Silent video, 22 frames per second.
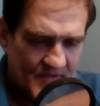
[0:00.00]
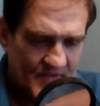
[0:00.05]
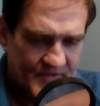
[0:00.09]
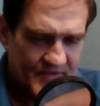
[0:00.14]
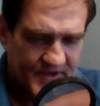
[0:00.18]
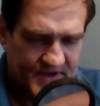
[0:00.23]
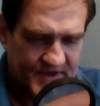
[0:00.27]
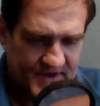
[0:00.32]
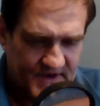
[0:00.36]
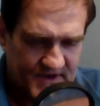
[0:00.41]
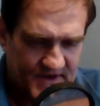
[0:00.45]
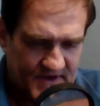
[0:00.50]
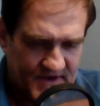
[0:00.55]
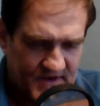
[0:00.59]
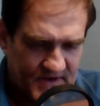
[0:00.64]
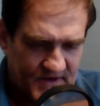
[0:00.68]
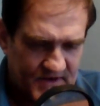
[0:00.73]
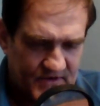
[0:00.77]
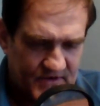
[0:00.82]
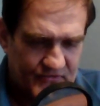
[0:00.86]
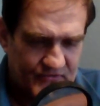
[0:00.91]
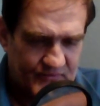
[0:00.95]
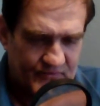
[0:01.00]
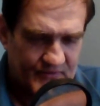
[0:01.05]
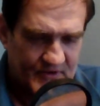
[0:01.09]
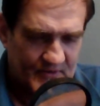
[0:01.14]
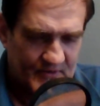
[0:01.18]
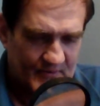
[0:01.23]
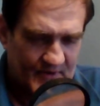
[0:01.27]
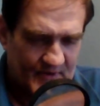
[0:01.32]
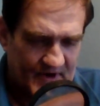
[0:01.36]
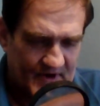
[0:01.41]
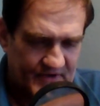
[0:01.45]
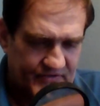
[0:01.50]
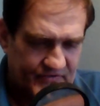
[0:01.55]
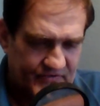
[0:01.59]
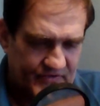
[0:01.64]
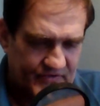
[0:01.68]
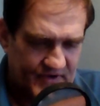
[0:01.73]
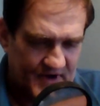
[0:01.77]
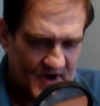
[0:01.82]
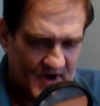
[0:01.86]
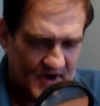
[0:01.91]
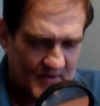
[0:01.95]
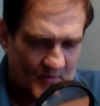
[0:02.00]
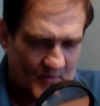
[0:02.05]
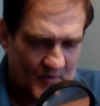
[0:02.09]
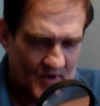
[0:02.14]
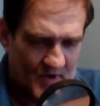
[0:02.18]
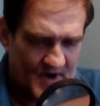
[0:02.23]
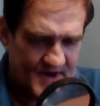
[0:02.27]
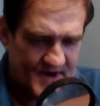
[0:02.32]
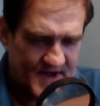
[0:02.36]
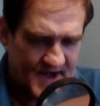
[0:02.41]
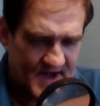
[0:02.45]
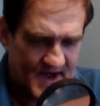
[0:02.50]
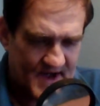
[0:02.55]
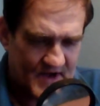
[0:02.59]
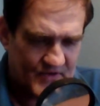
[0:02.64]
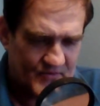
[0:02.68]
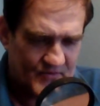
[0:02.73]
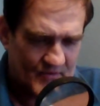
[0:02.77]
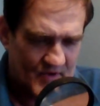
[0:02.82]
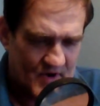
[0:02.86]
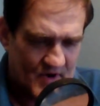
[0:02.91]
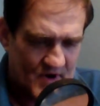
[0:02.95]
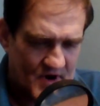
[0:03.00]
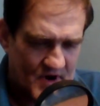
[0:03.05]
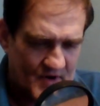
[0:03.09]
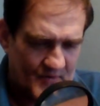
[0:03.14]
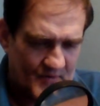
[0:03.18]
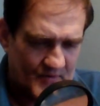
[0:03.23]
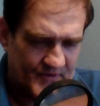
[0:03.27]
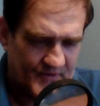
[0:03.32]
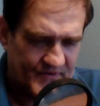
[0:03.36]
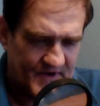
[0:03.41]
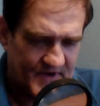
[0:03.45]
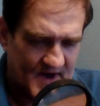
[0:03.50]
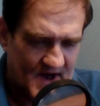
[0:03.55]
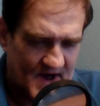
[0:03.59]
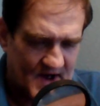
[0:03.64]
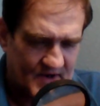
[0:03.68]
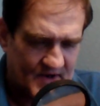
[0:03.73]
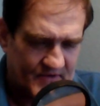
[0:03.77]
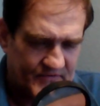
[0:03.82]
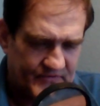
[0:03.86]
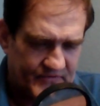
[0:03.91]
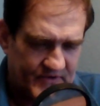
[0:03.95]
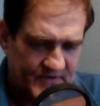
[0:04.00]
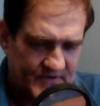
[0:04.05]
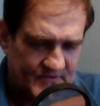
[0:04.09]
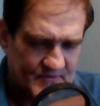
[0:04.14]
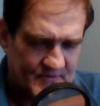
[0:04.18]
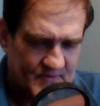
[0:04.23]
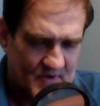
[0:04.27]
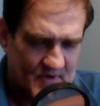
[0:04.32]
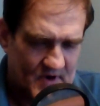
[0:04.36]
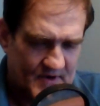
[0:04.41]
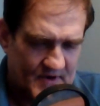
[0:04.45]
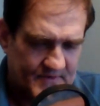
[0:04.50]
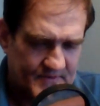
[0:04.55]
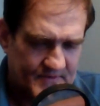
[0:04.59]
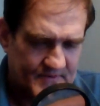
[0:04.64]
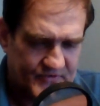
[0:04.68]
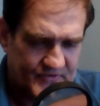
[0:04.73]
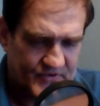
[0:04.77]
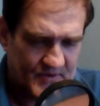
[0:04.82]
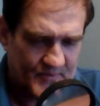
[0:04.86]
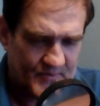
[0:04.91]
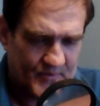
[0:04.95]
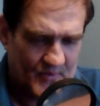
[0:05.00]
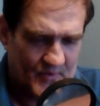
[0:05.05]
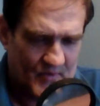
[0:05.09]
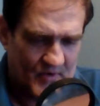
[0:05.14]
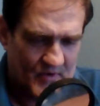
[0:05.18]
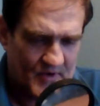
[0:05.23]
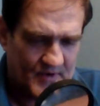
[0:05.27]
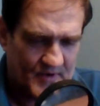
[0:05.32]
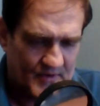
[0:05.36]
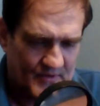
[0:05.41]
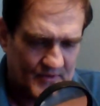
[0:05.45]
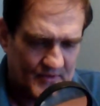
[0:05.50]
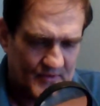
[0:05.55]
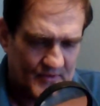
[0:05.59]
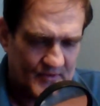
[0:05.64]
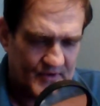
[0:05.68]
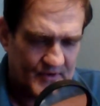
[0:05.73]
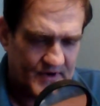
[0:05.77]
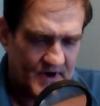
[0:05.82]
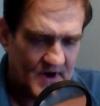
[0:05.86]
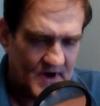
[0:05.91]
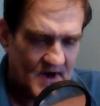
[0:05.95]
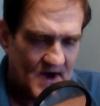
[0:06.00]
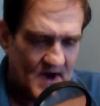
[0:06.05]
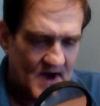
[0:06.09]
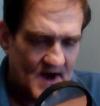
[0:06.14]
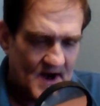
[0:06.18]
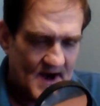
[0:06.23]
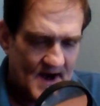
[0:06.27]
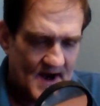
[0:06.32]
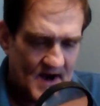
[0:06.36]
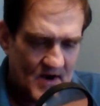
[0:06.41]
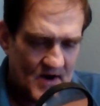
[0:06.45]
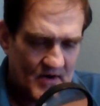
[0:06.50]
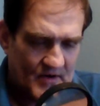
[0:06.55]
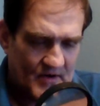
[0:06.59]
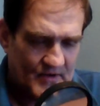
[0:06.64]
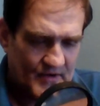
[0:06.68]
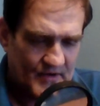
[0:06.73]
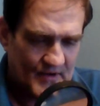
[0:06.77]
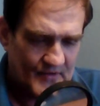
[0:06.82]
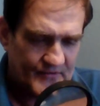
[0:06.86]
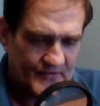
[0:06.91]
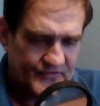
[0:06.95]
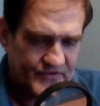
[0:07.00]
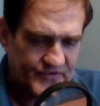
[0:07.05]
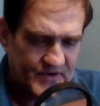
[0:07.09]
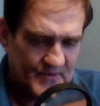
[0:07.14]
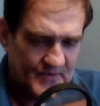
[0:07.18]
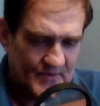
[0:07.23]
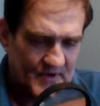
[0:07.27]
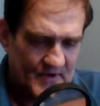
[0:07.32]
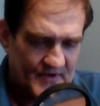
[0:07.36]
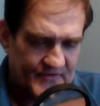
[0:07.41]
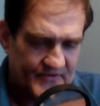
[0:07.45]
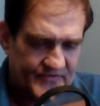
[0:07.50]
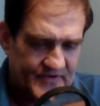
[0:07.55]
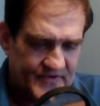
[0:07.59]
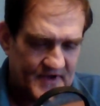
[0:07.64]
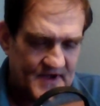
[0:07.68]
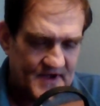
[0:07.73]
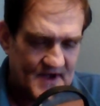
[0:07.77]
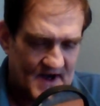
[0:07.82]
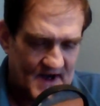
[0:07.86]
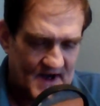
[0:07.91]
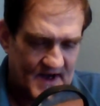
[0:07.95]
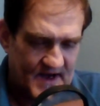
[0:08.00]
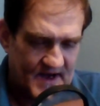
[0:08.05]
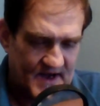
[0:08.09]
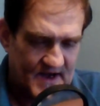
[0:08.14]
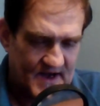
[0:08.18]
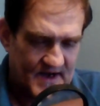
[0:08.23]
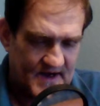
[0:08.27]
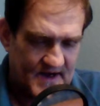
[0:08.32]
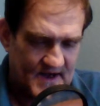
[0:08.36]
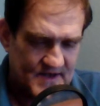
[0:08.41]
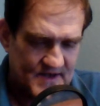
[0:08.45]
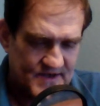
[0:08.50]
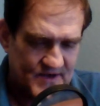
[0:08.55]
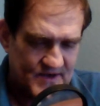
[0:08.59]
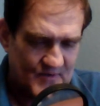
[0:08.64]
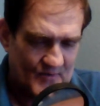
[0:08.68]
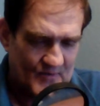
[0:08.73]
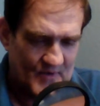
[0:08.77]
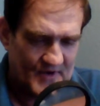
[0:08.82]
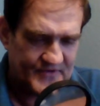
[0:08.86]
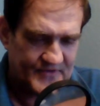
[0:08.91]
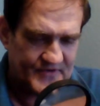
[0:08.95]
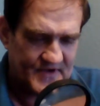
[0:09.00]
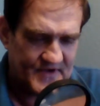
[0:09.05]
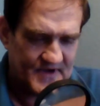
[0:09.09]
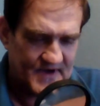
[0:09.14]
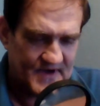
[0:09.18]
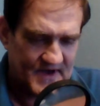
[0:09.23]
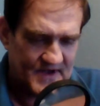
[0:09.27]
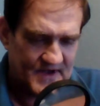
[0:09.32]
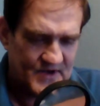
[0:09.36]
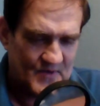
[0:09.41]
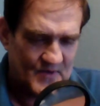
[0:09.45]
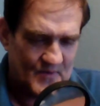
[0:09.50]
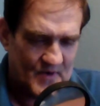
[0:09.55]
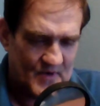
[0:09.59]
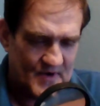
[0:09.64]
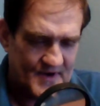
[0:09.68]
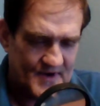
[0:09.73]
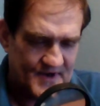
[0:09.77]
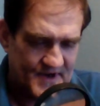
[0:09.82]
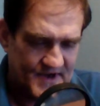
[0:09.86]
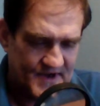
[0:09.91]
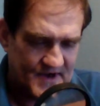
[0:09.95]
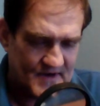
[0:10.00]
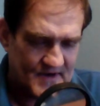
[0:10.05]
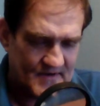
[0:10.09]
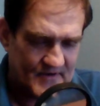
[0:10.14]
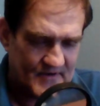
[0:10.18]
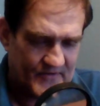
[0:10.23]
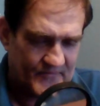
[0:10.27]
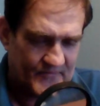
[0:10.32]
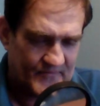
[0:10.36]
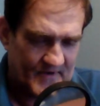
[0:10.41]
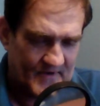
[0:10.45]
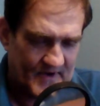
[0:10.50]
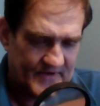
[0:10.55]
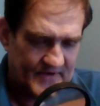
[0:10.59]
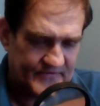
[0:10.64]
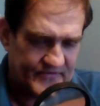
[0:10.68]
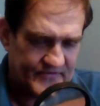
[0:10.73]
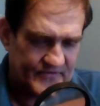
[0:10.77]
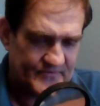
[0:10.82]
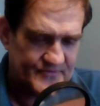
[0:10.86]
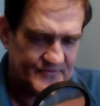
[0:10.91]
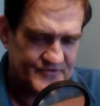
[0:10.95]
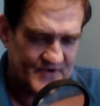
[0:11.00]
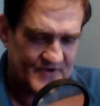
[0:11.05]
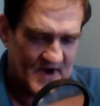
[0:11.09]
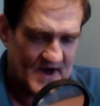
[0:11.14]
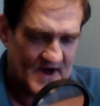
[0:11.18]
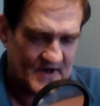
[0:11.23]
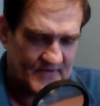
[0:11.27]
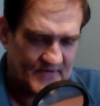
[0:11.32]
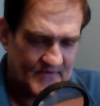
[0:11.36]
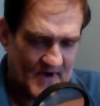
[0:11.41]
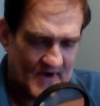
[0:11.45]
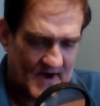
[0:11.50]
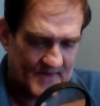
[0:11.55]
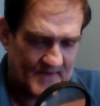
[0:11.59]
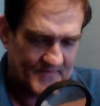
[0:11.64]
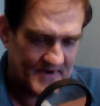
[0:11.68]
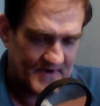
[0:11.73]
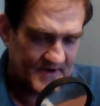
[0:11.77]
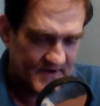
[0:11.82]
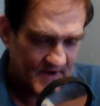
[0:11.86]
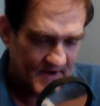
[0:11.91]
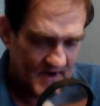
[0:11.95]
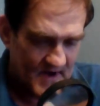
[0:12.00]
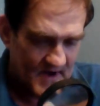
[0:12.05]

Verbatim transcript: The ease with which the uh, one had drawn, with the accuracy of his marksmanship, warned Luke how close he was to dying, and he wasn't anywhere near as fast as Jackrabbit.